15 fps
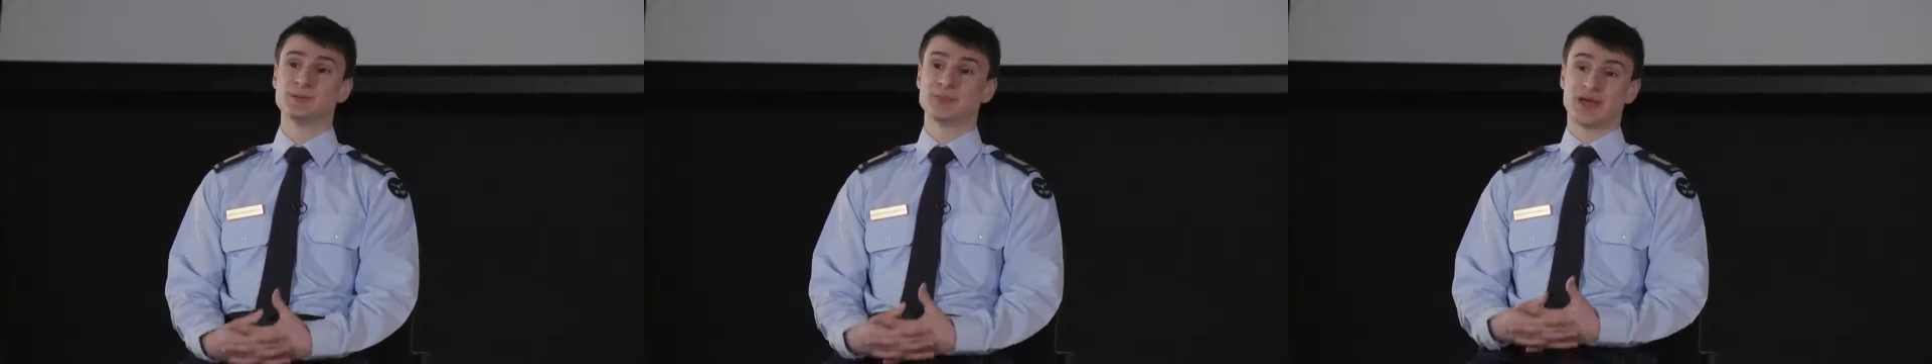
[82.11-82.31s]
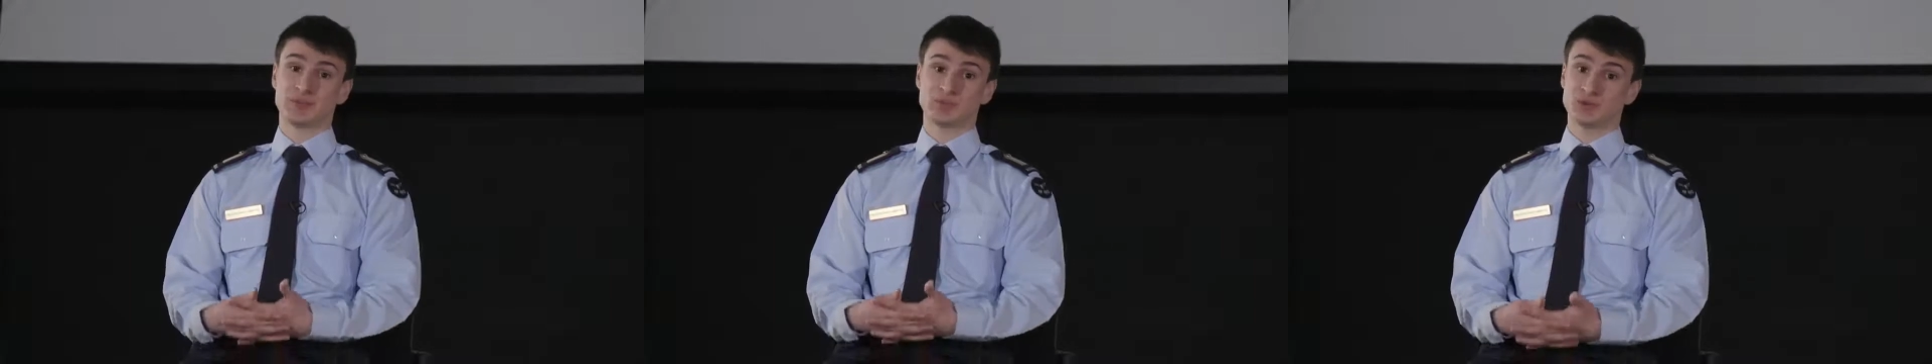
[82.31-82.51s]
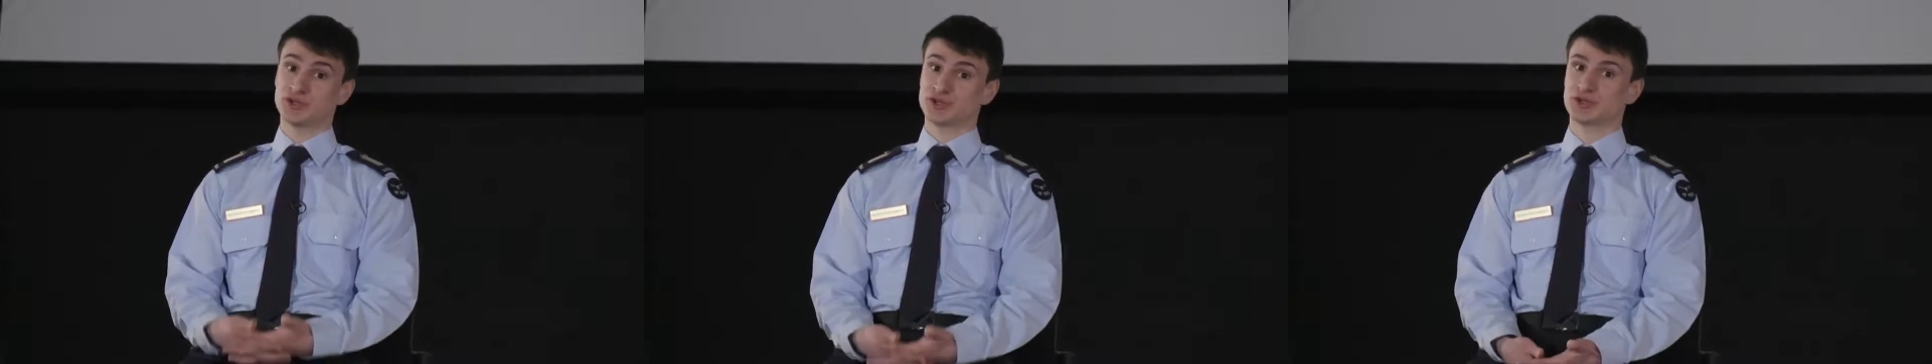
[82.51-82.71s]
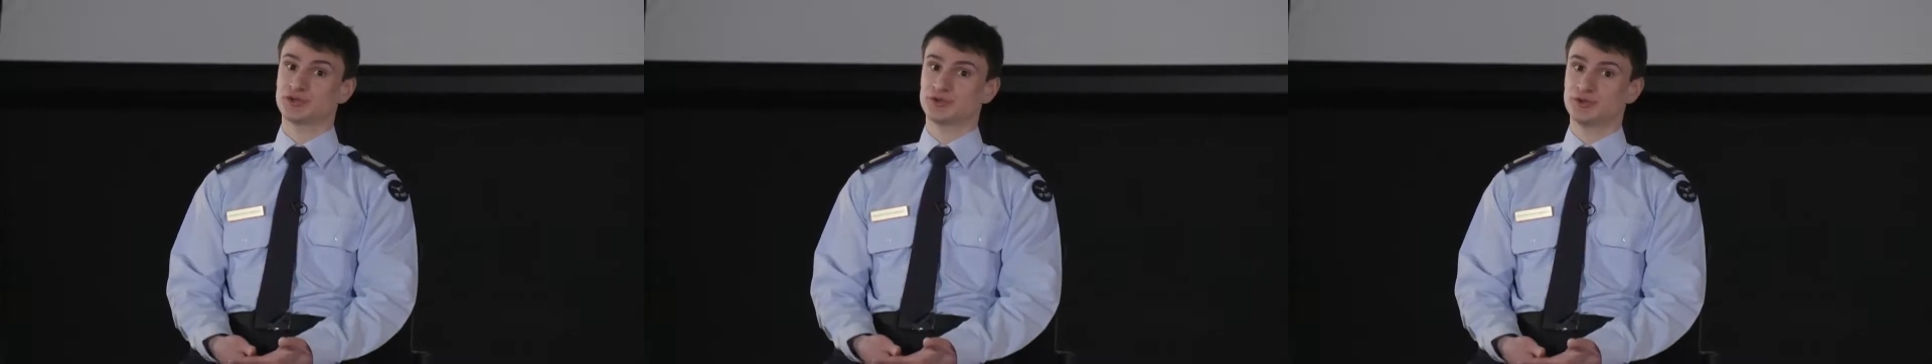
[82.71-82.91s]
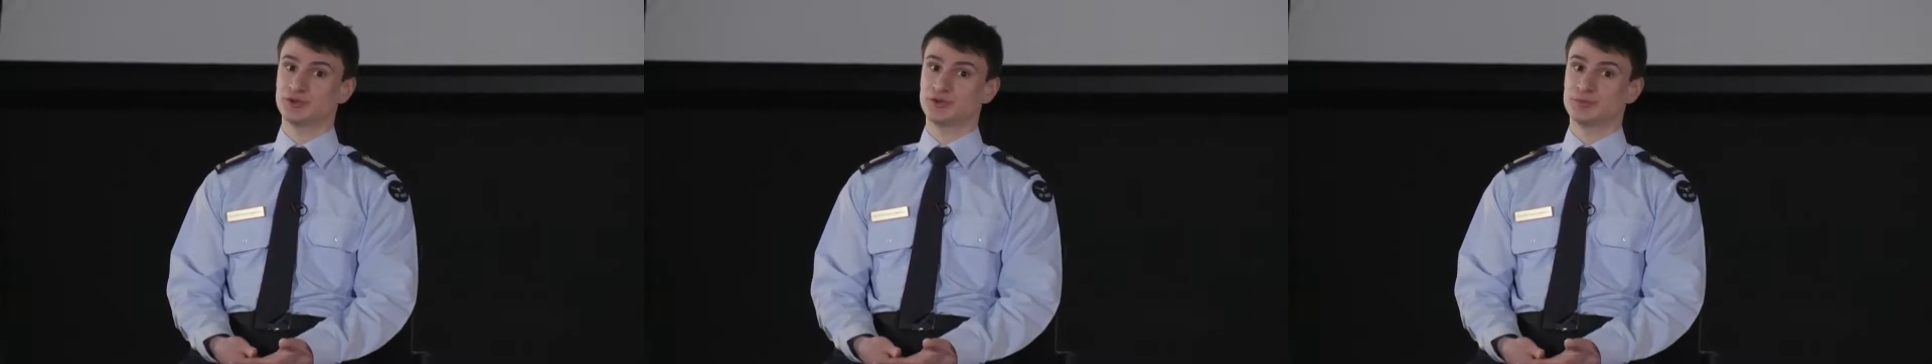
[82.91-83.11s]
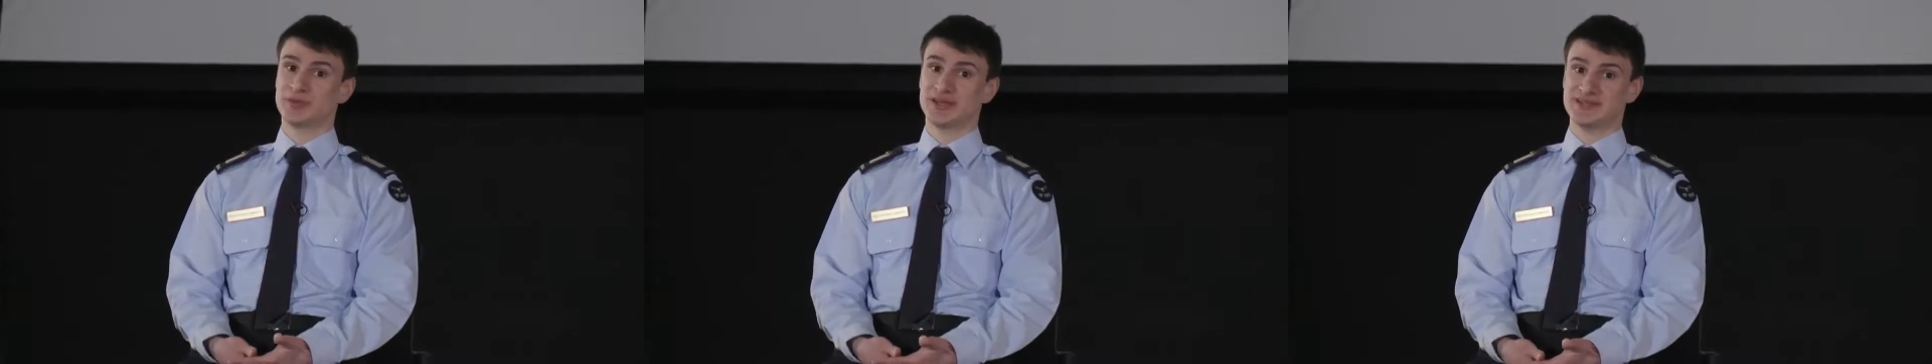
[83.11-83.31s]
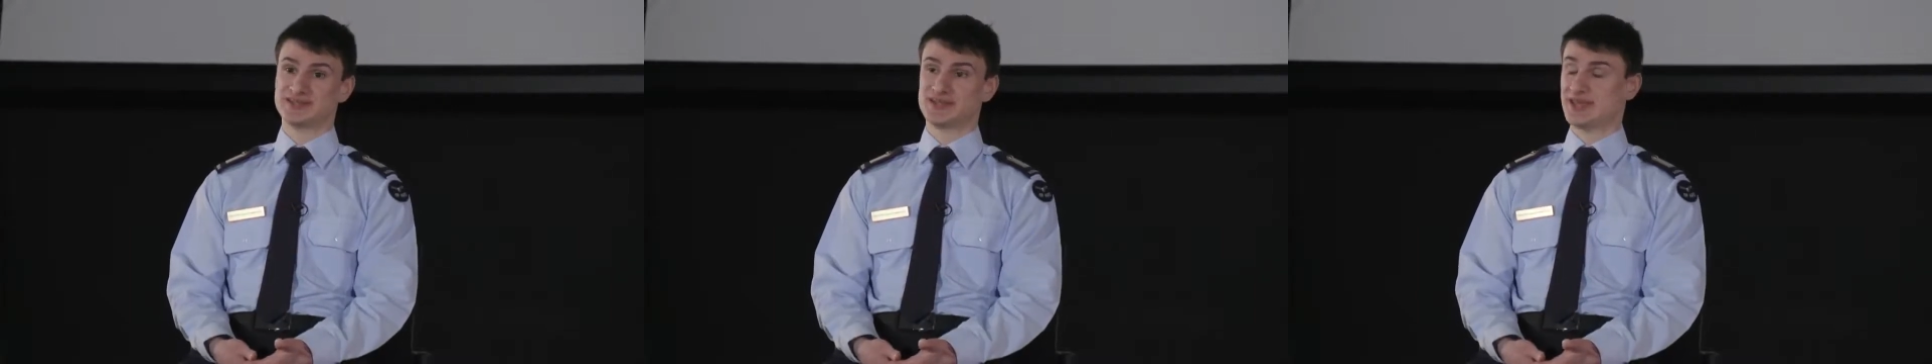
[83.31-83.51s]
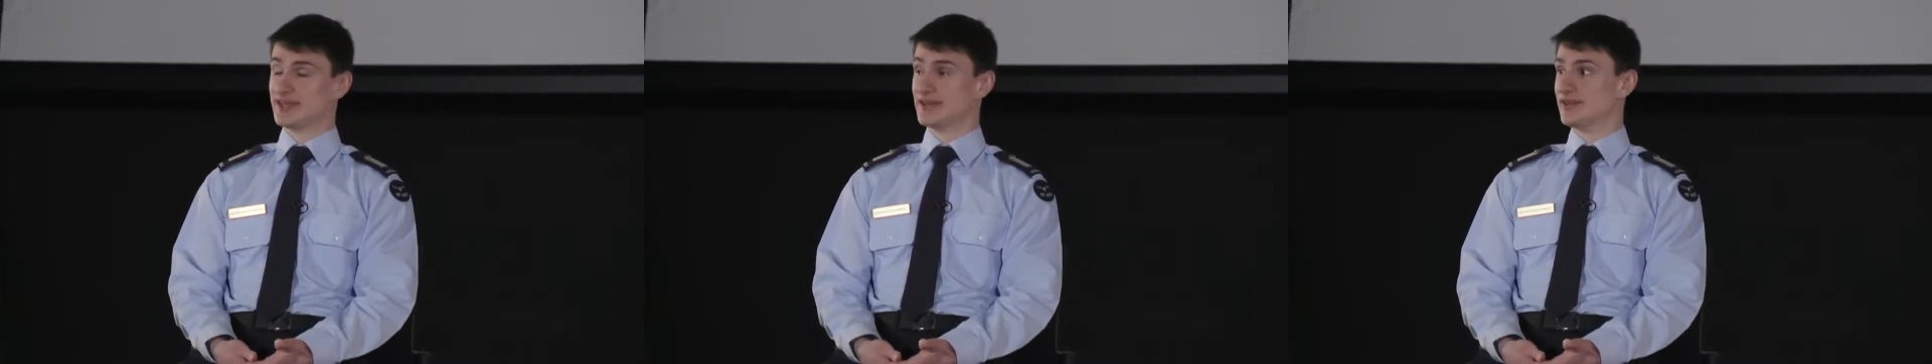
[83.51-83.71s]
That will include
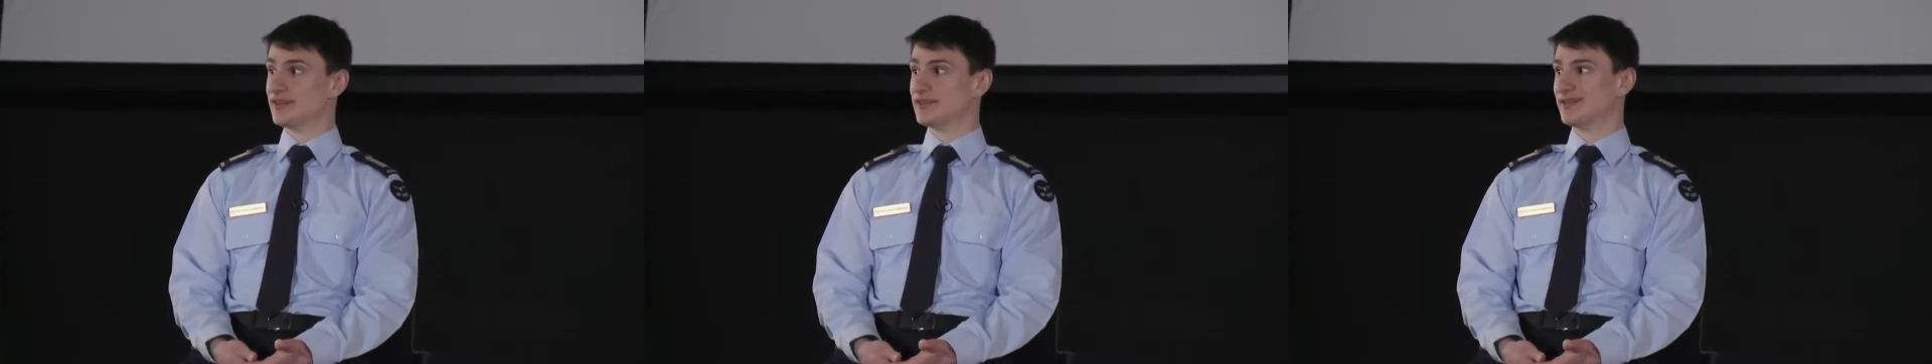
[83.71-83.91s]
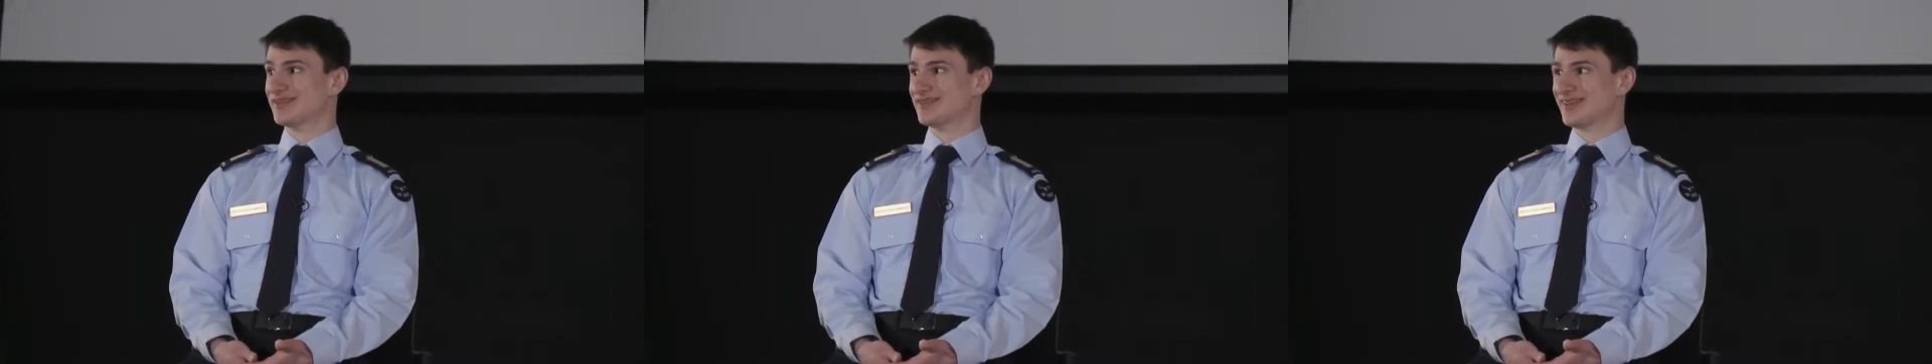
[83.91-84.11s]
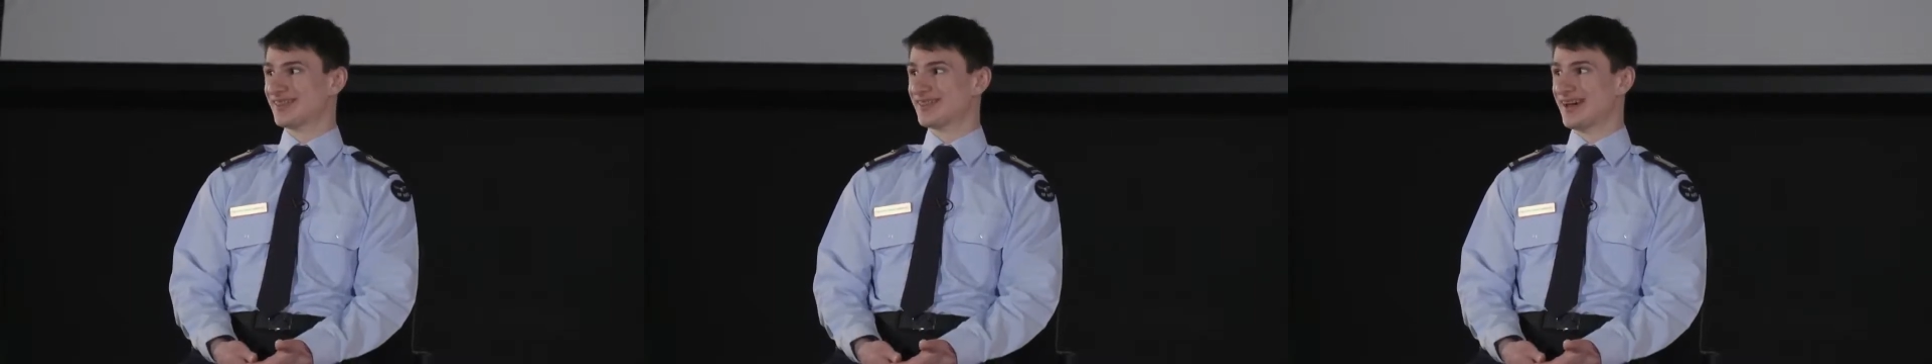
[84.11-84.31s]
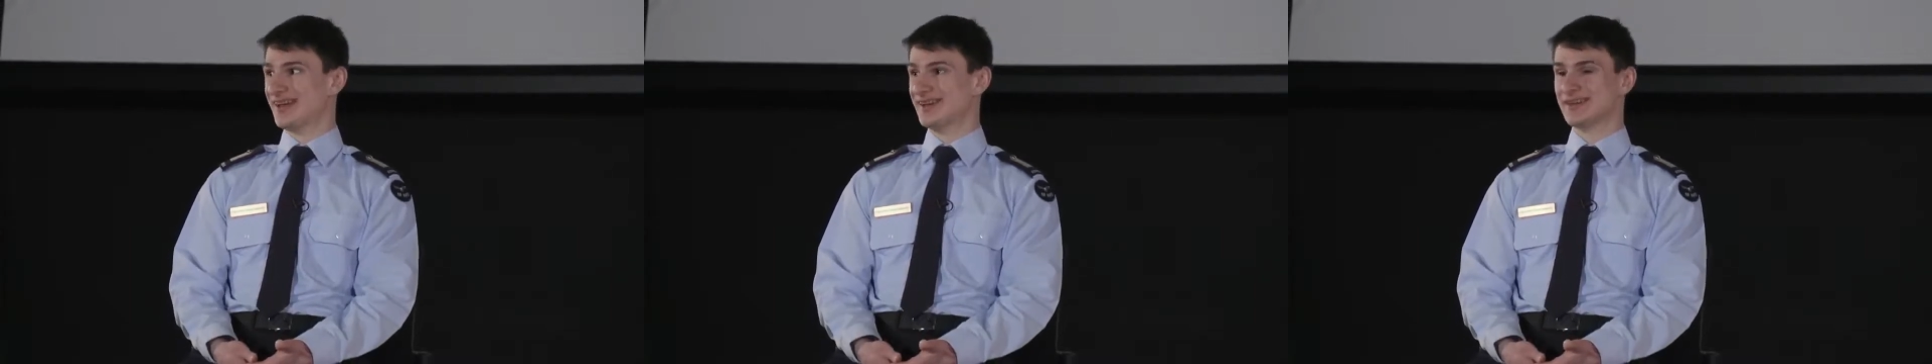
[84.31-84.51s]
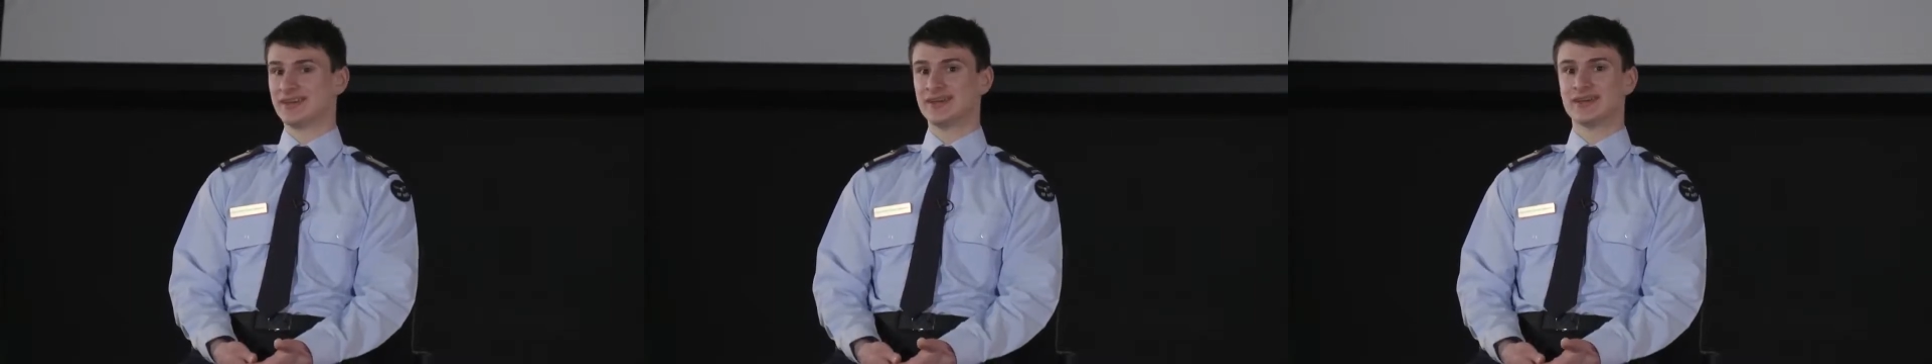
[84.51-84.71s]
PT and other things like that.